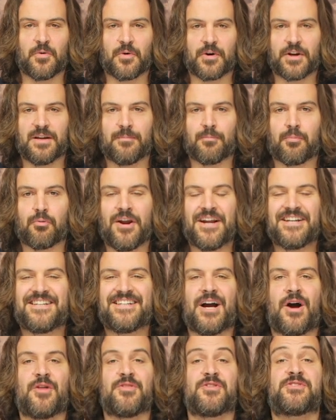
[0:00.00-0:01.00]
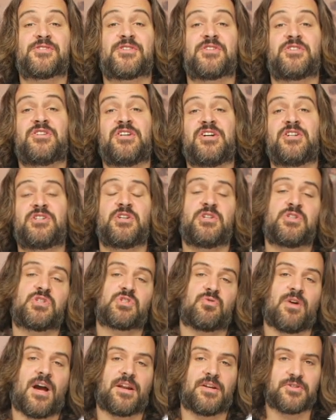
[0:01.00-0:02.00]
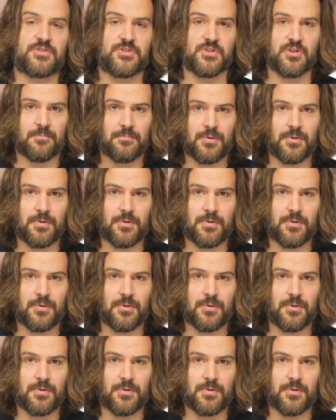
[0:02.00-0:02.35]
we're gonna break down the Sedici Strada II